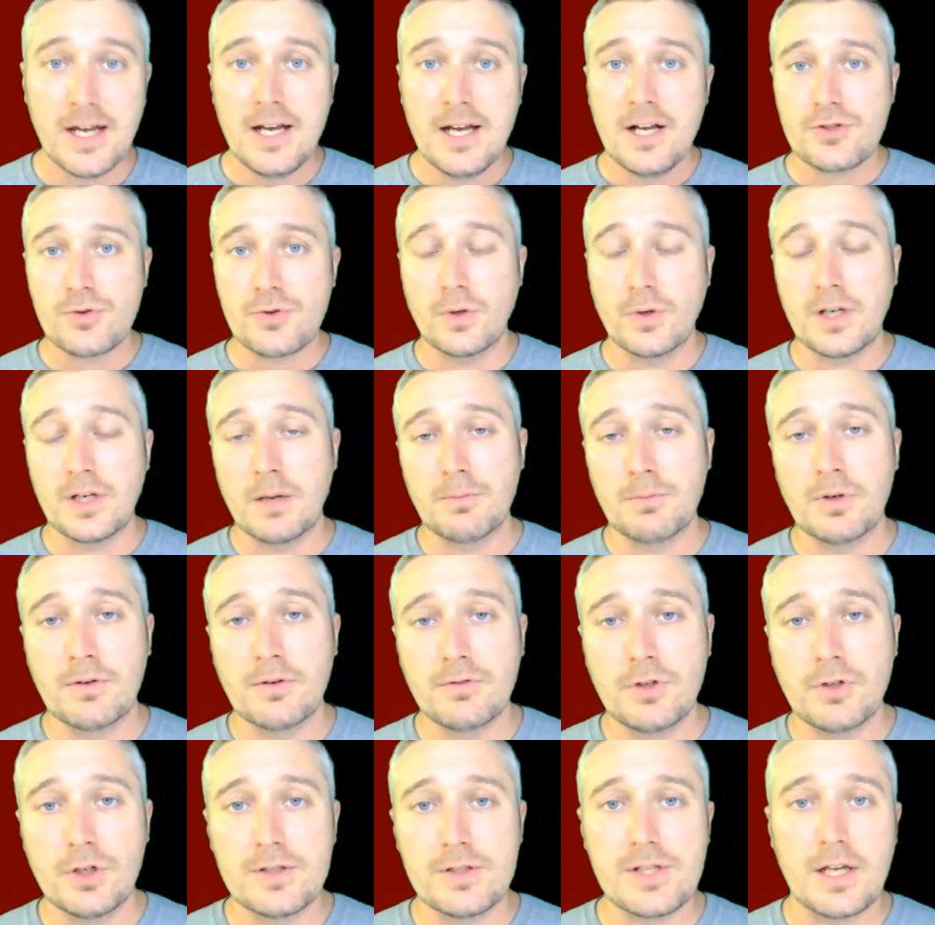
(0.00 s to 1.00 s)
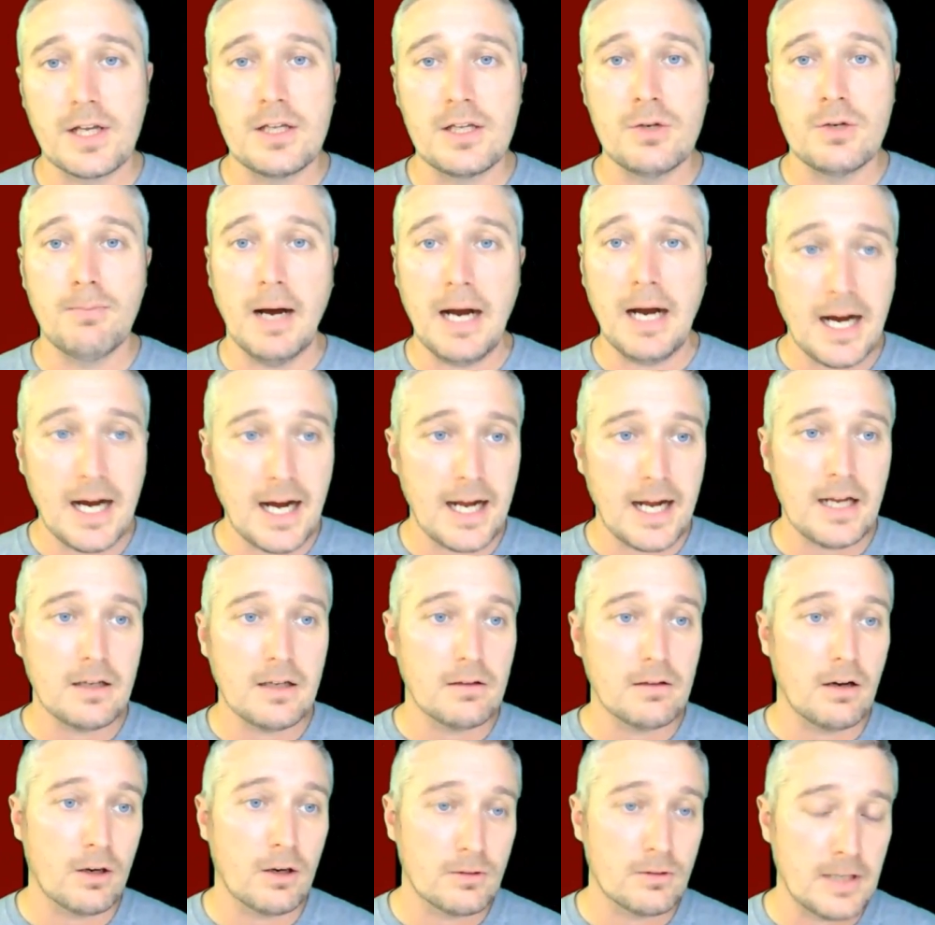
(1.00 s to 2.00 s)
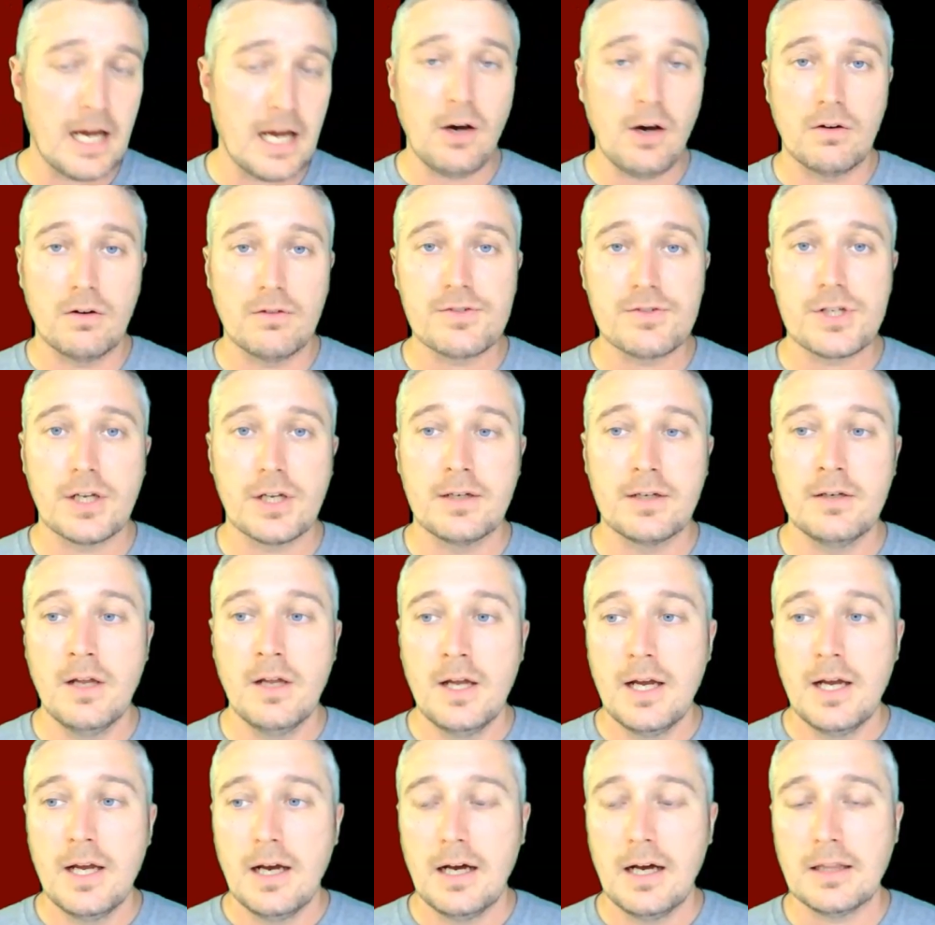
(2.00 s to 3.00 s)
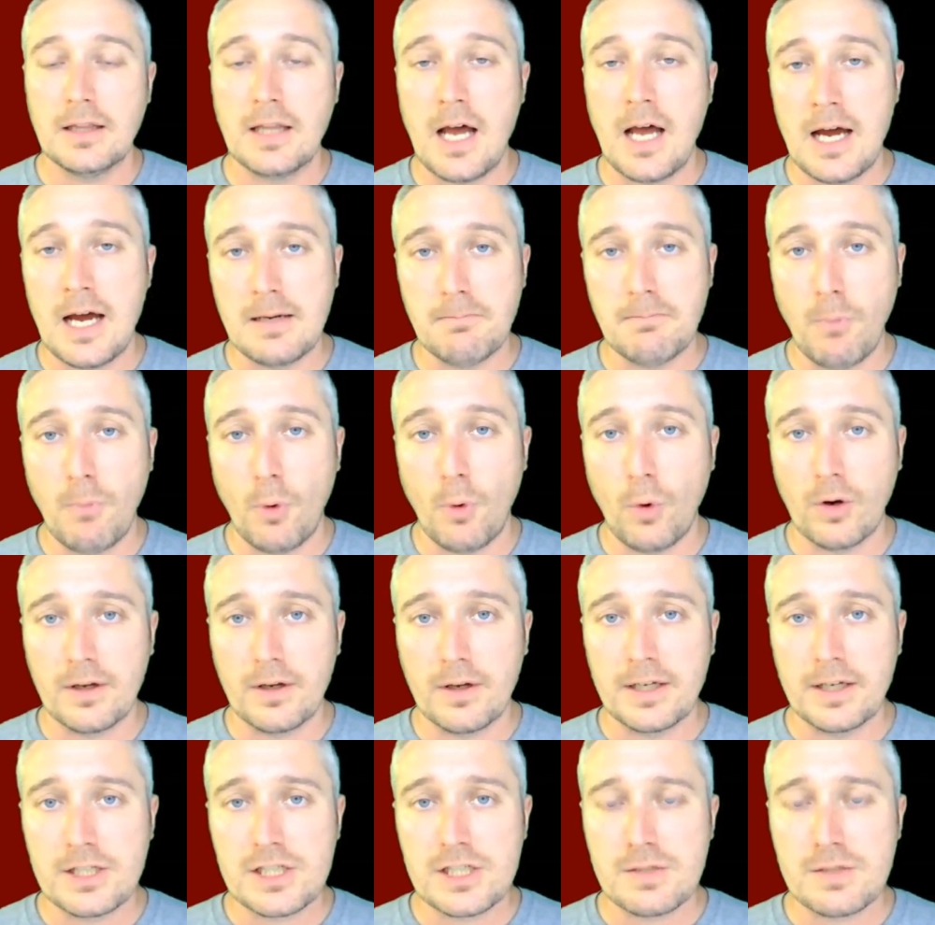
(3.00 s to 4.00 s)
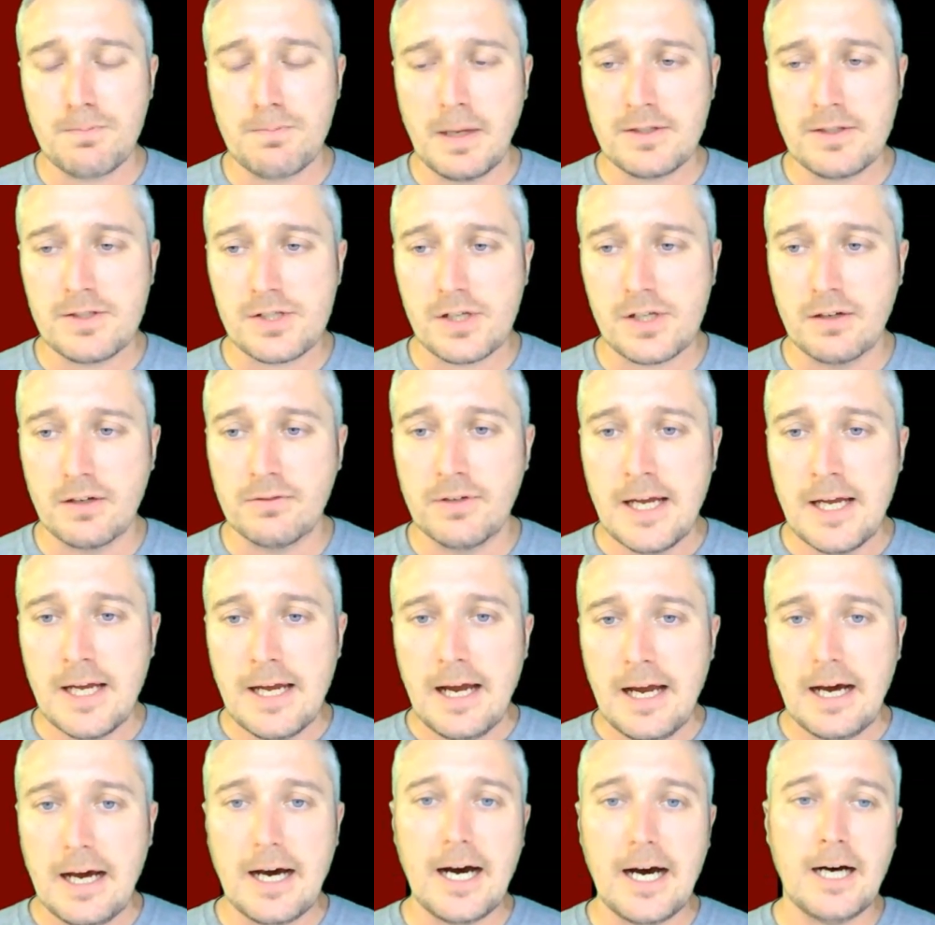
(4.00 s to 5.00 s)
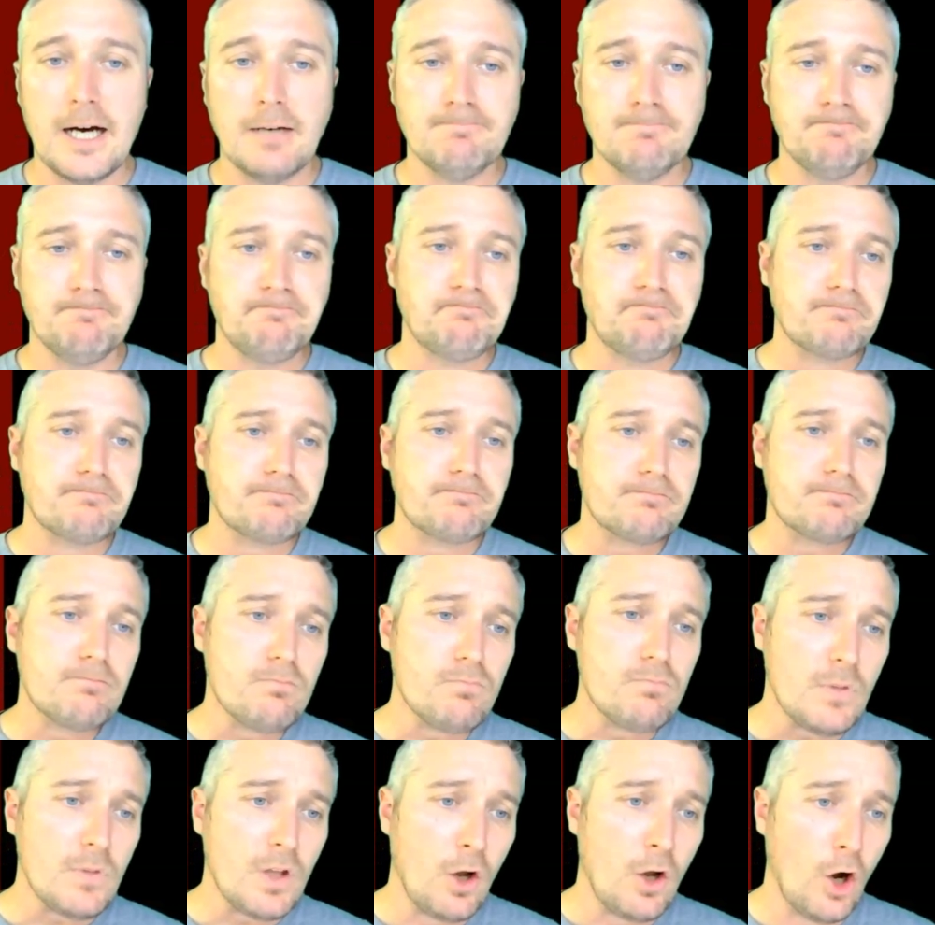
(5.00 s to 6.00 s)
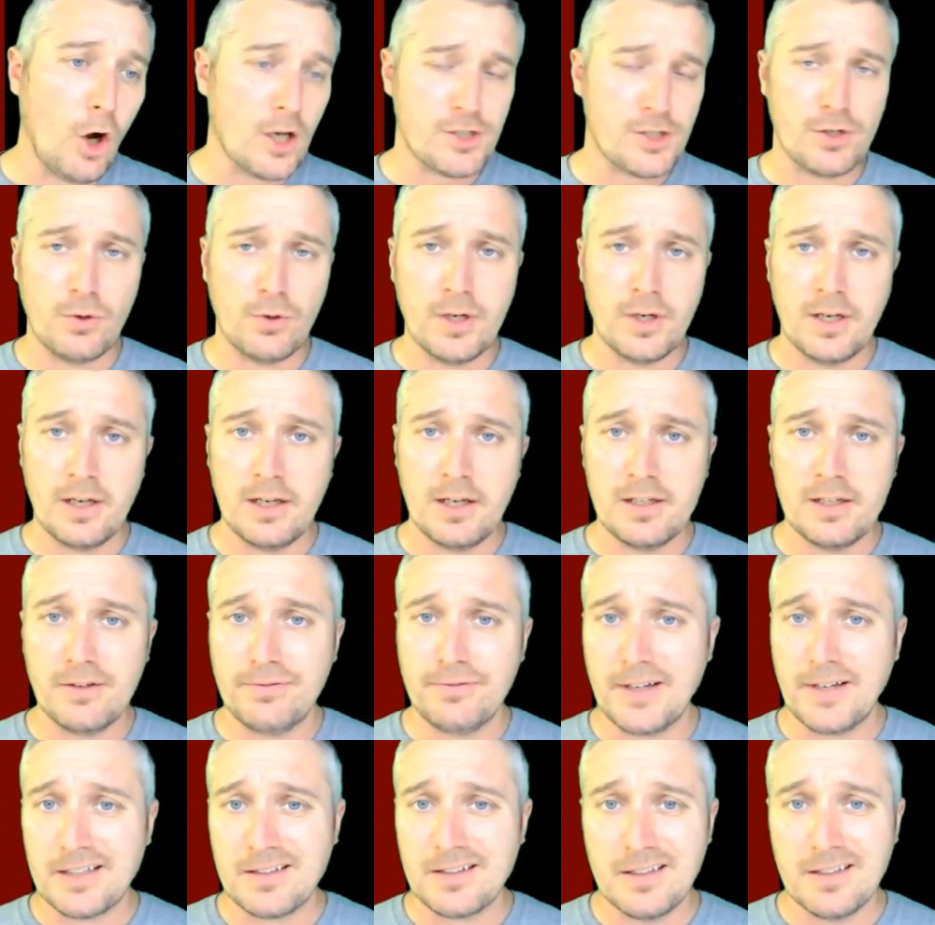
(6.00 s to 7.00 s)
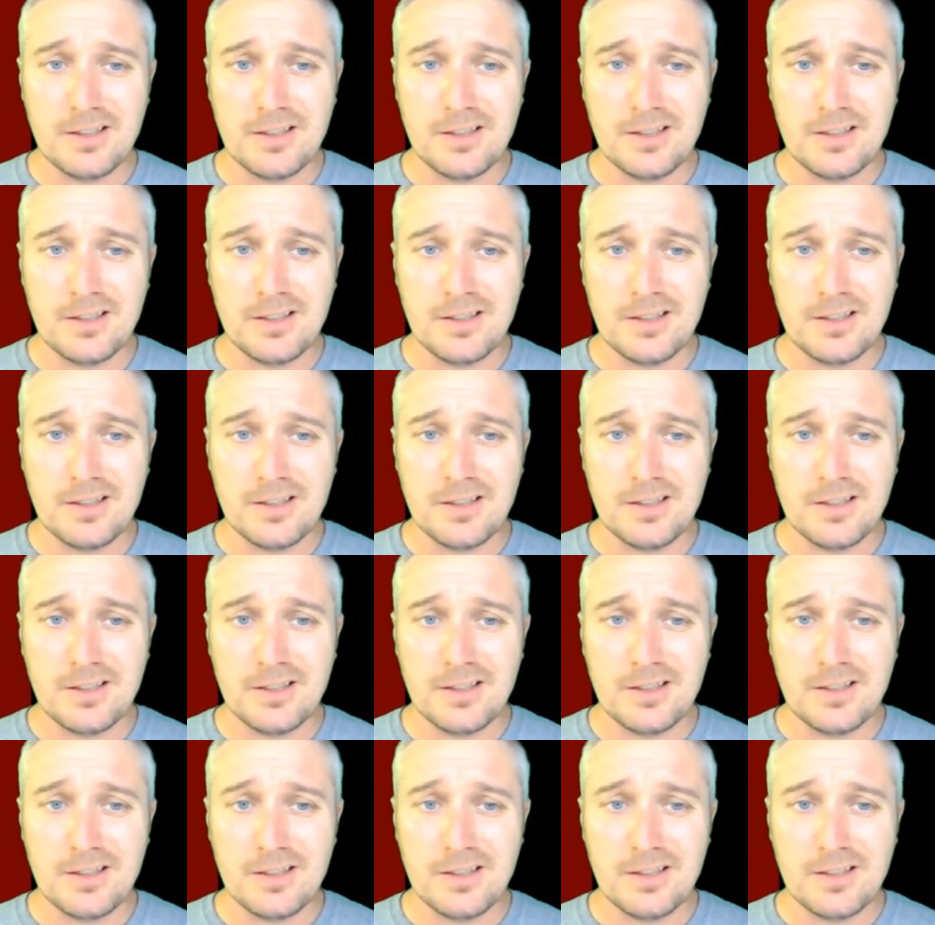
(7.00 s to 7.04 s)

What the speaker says: So a number of goods that you buy are now all of a sudden a lot more expensive. Also, it affected